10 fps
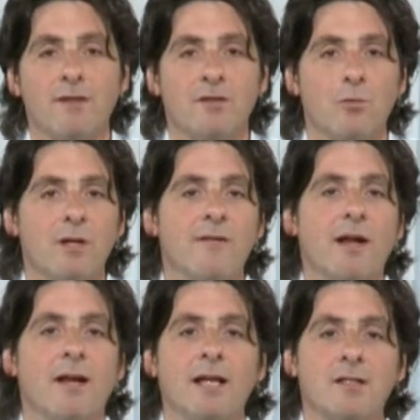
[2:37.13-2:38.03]
And so when you've
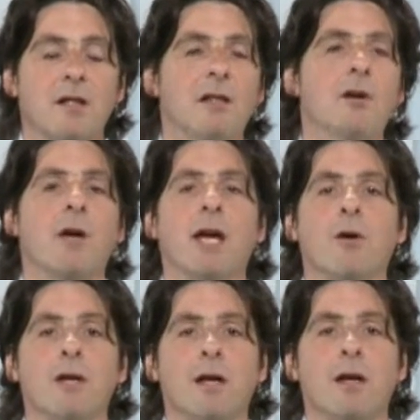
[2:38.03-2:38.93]
got a nice clear
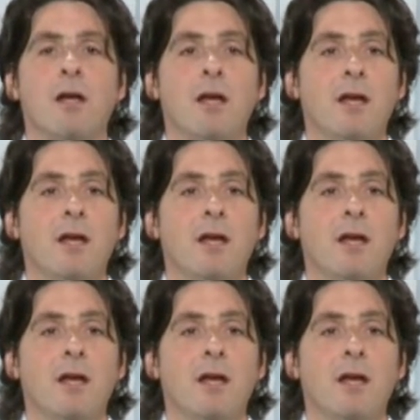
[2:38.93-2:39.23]
area,